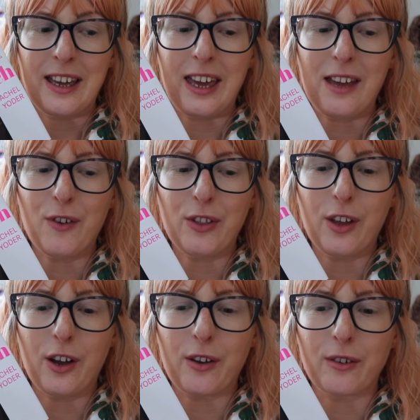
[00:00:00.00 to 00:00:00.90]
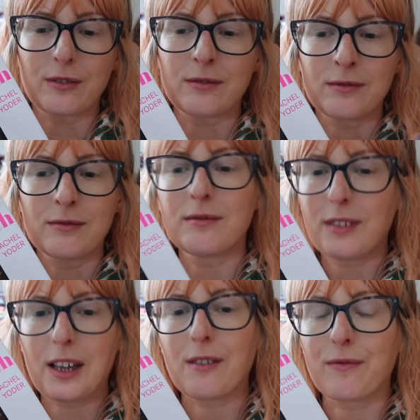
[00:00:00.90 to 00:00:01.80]
even though
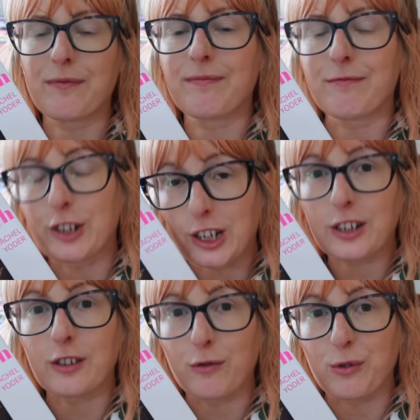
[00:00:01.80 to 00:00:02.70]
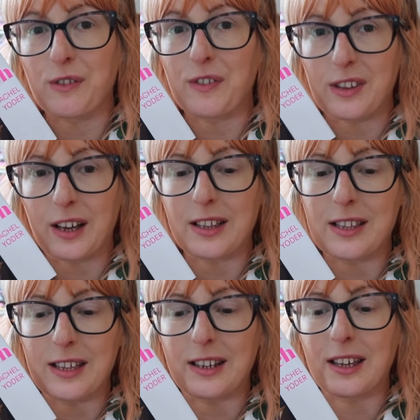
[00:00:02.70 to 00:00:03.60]
if redundant rules of
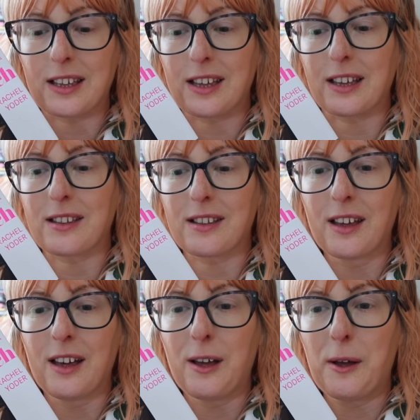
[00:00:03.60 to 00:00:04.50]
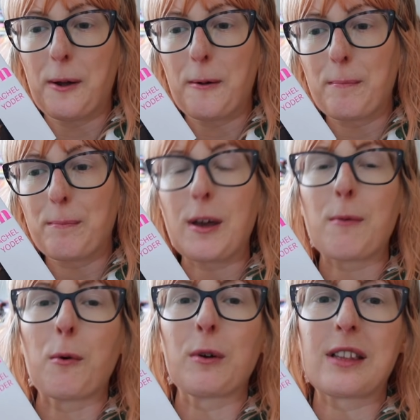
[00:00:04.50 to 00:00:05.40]
society didn't exist,
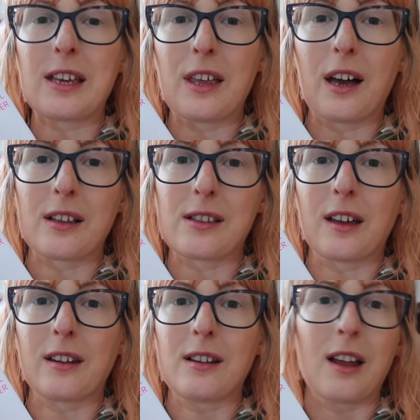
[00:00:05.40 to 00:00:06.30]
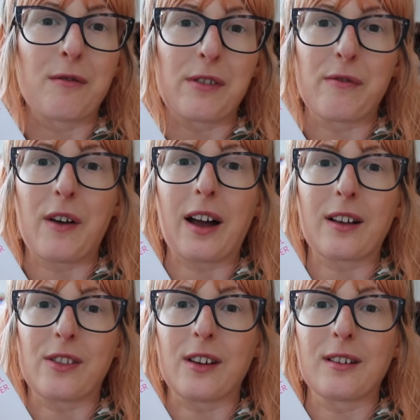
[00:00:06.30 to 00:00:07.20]
people would see that her son loves the
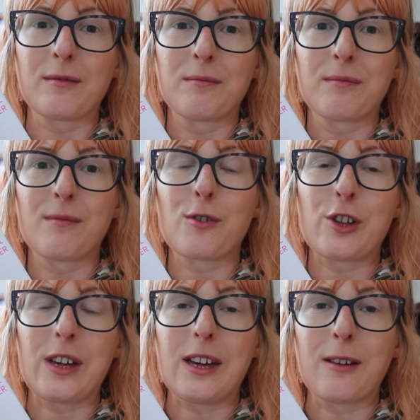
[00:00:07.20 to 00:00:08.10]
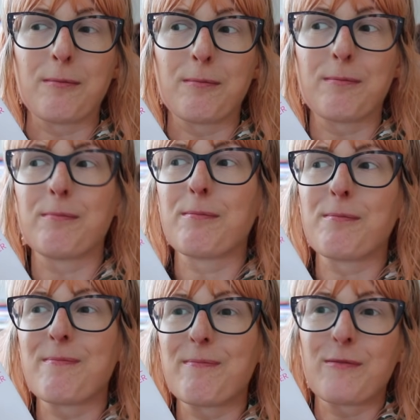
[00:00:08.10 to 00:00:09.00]
fact that she
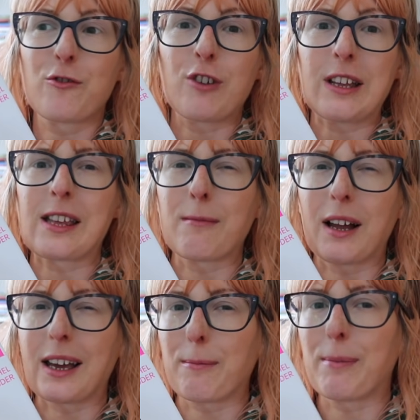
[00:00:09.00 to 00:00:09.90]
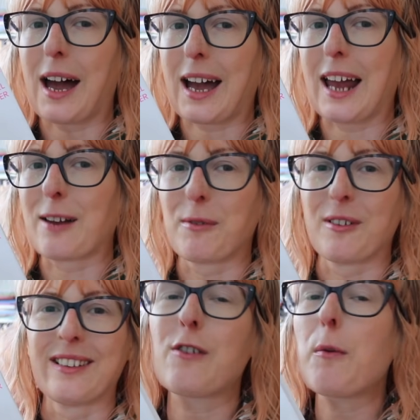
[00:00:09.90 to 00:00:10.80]
treats him like a pack
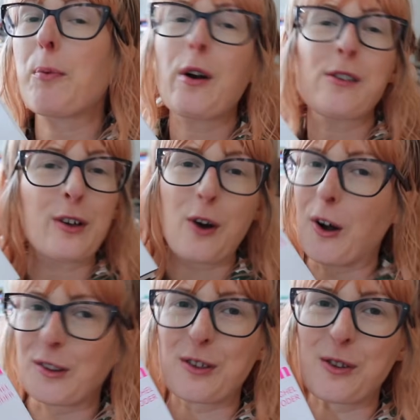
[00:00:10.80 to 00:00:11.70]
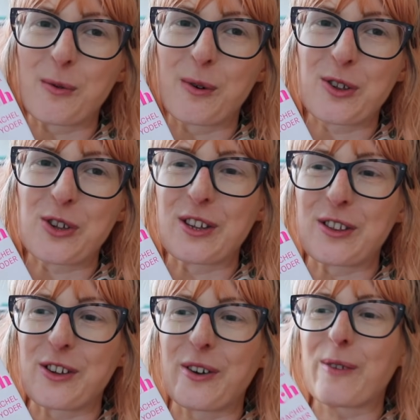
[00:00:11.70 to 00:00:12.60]
animal. There are pros and cons to what she
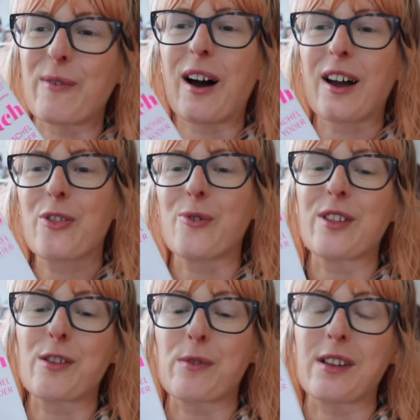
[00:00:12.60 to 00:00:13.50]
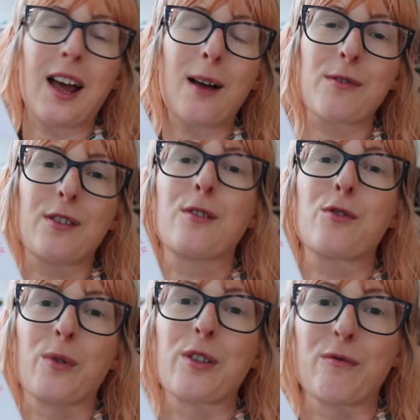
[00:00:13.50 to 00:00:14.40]
is doing, but I thought this was an absolute
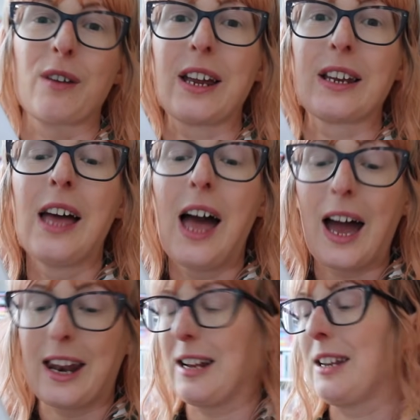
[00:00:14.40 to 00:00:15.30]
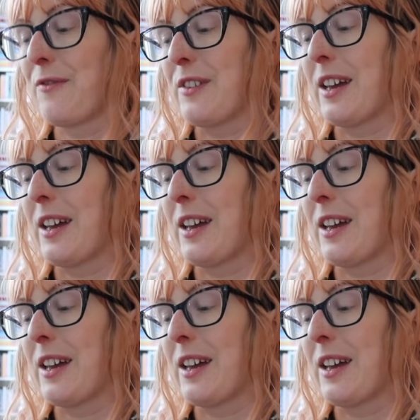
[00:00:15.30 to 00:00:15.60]
joy to read and I loved